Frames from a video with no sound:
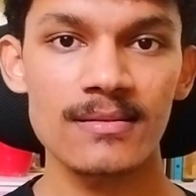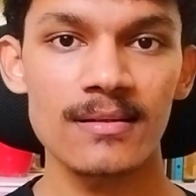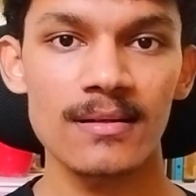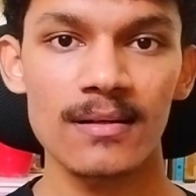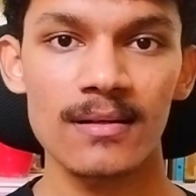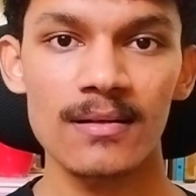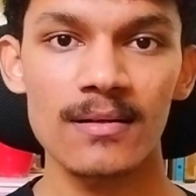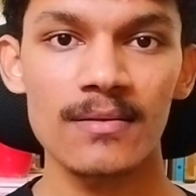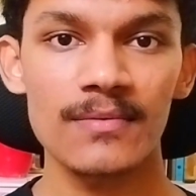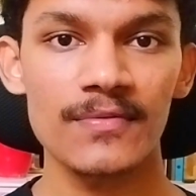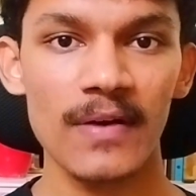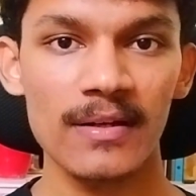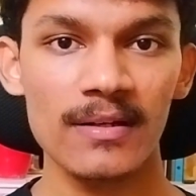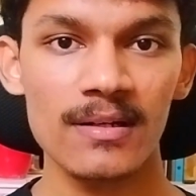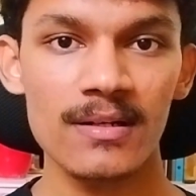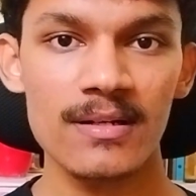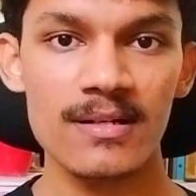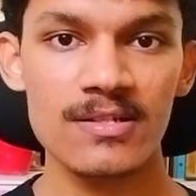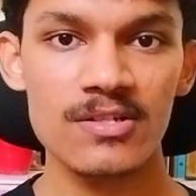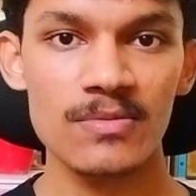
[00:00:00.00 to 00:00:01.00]
the
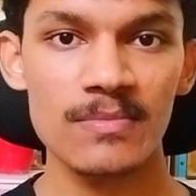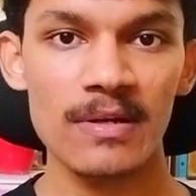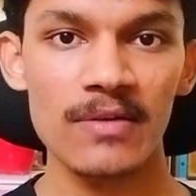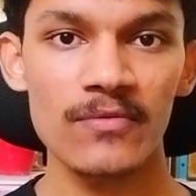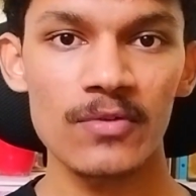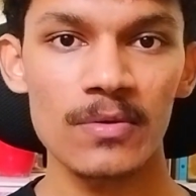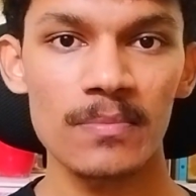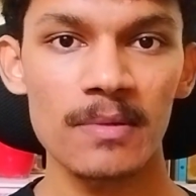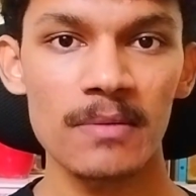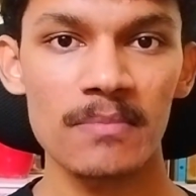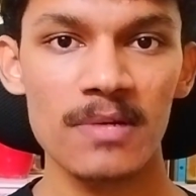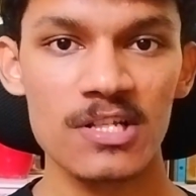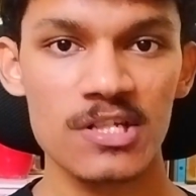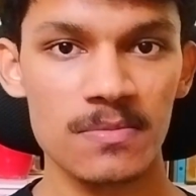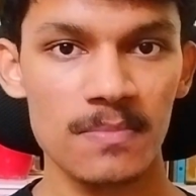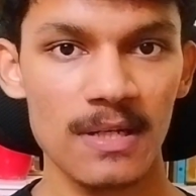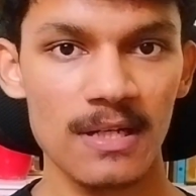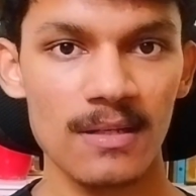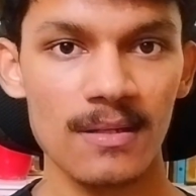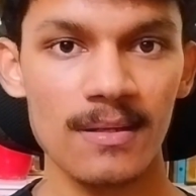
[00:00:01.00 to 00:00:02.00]
final resume would be
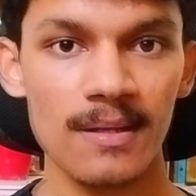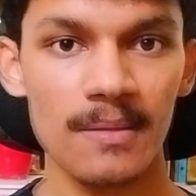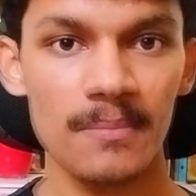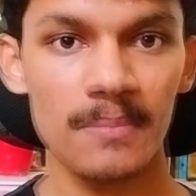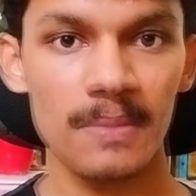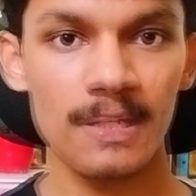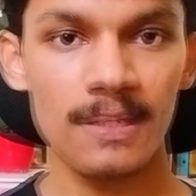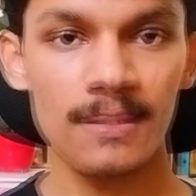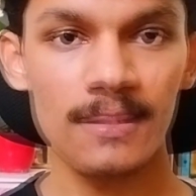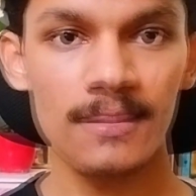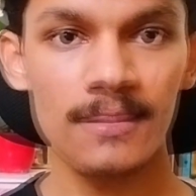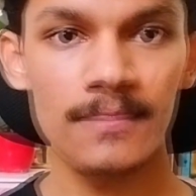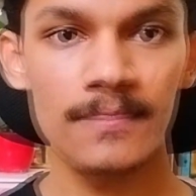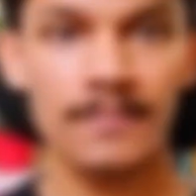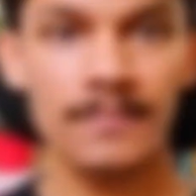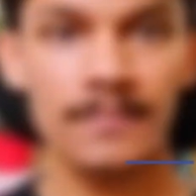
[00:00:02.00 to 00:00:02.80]
much better and better.